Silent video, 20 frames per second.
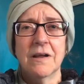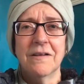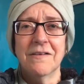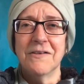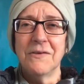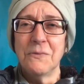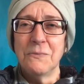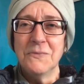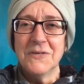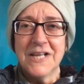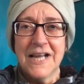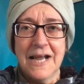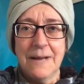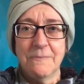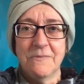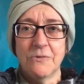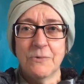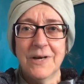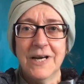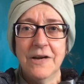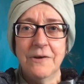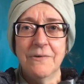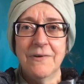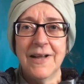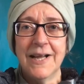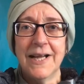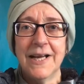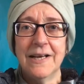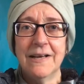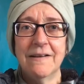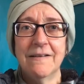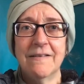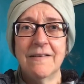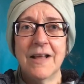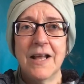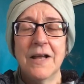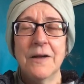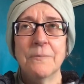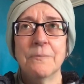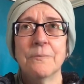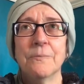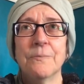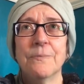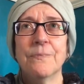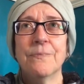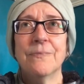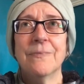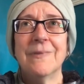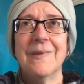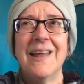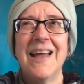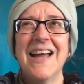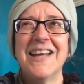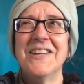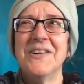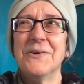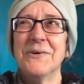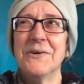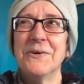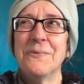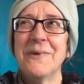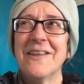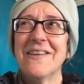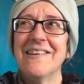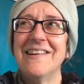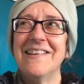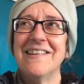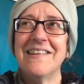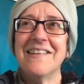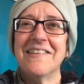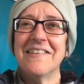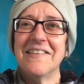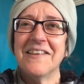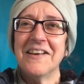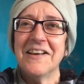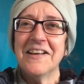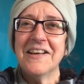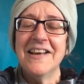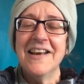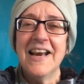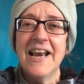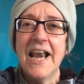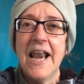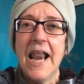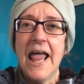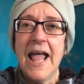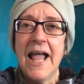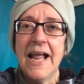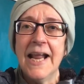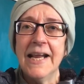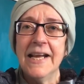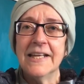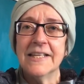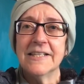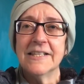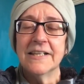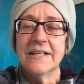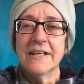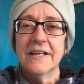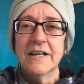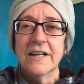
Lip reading: Sometimes when it rains, I don't know whether it's a certain light